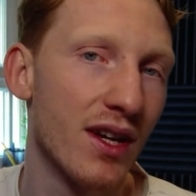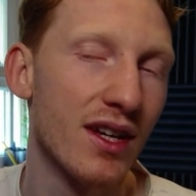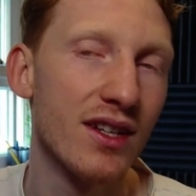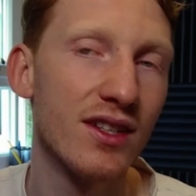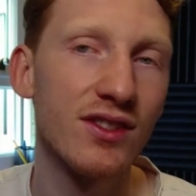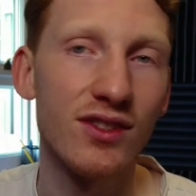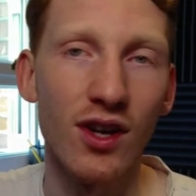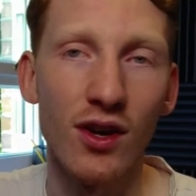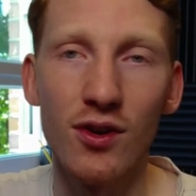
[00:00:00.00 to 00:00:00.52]

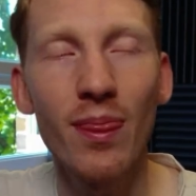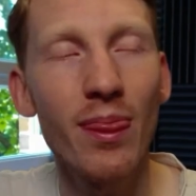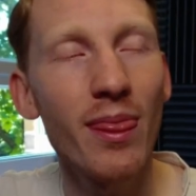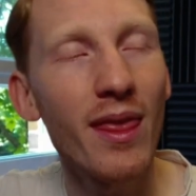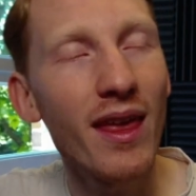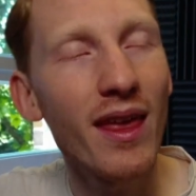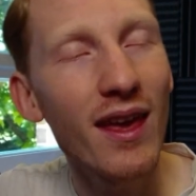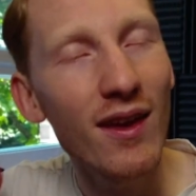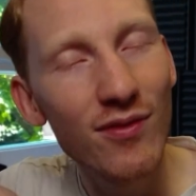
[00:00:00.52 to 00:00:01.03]
So
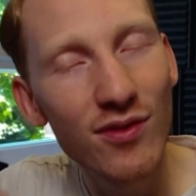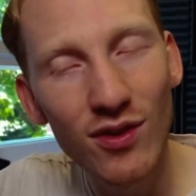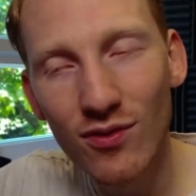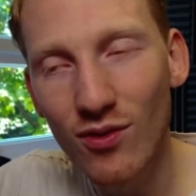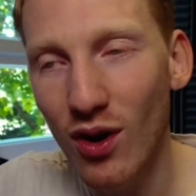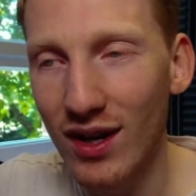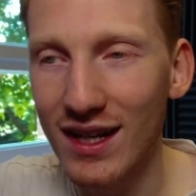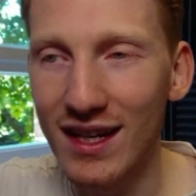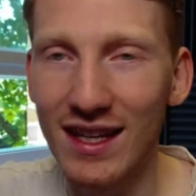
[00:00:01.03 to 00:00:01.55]
if you've
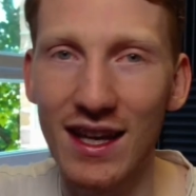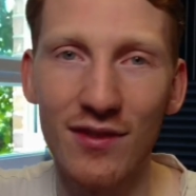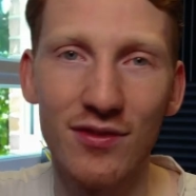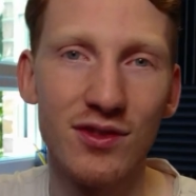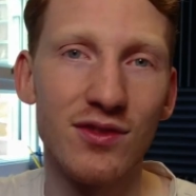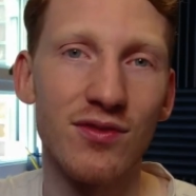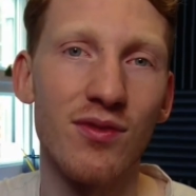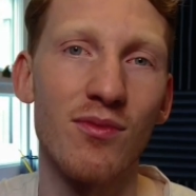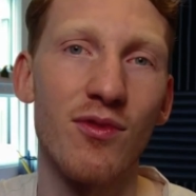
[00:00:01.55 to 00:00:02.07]
got any
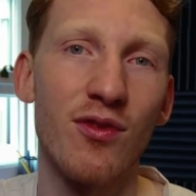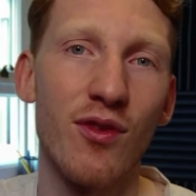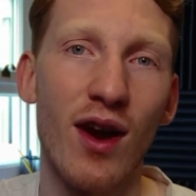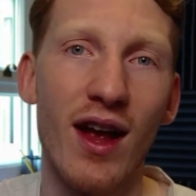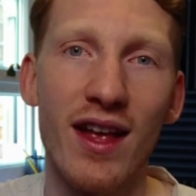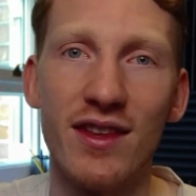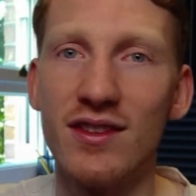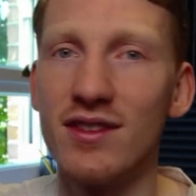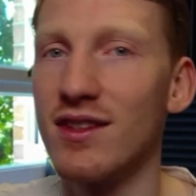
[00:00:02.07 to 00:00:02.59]
gifts from friends,